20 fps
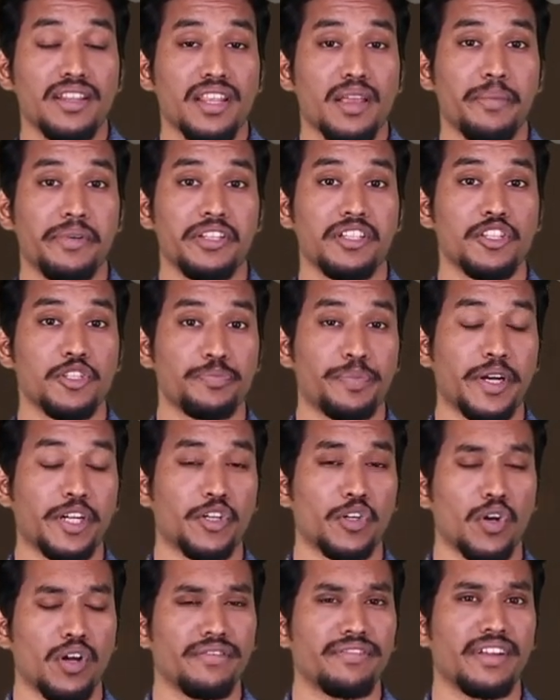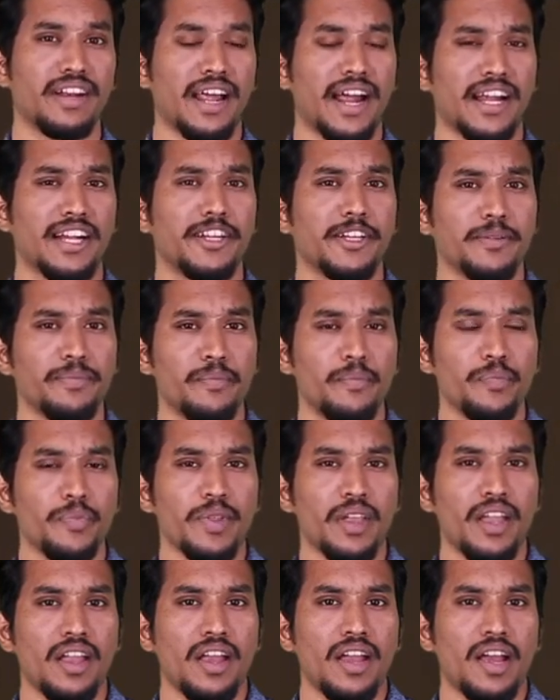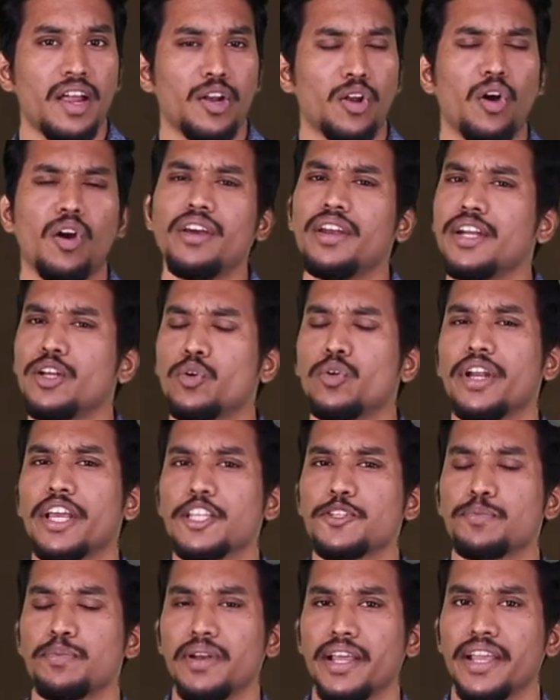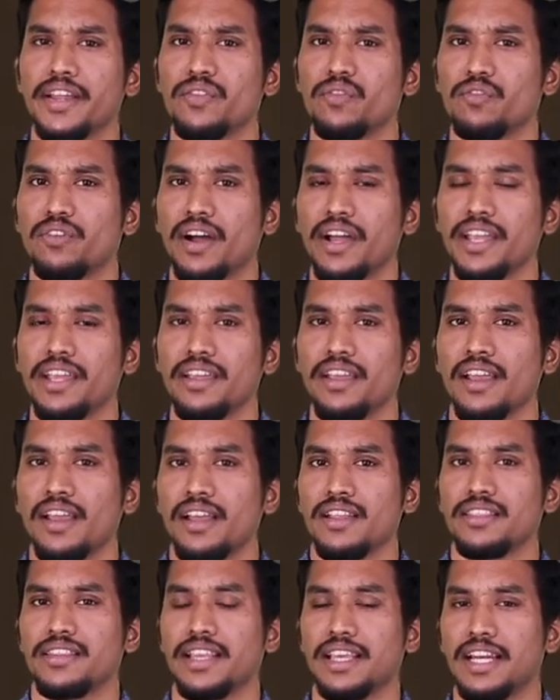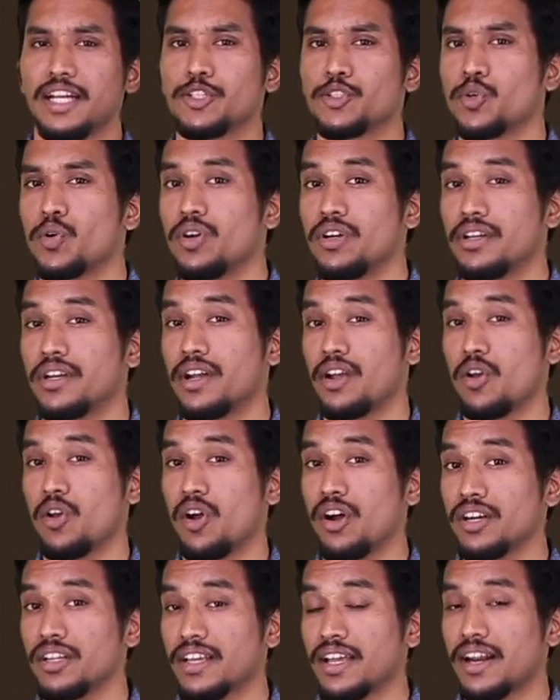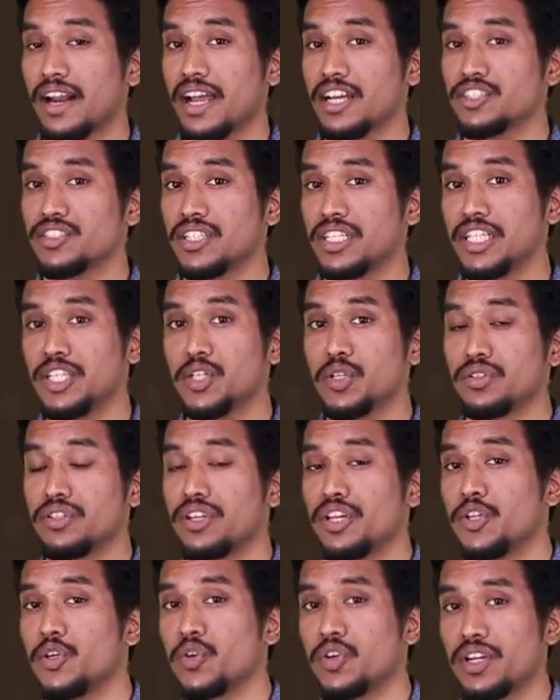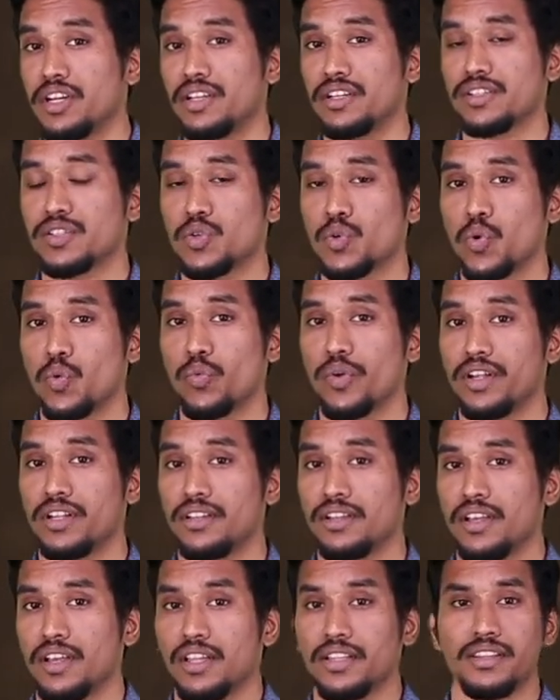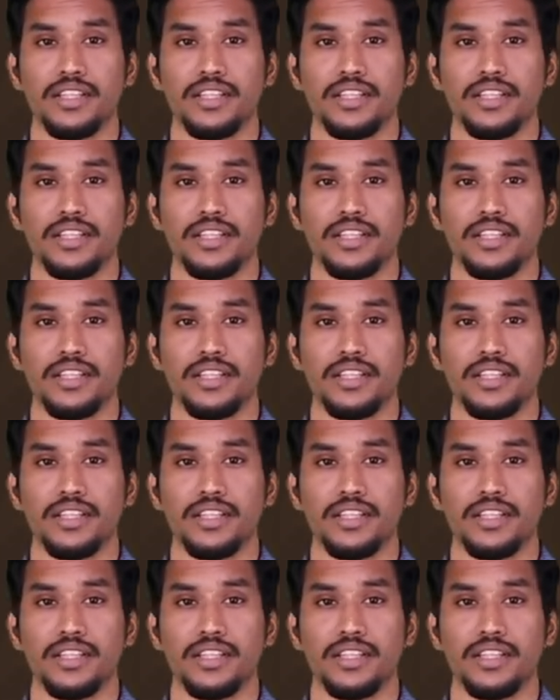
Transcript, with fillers: and emission spectra of an atom, nor it could explain why the electron did not crash into the nucleus when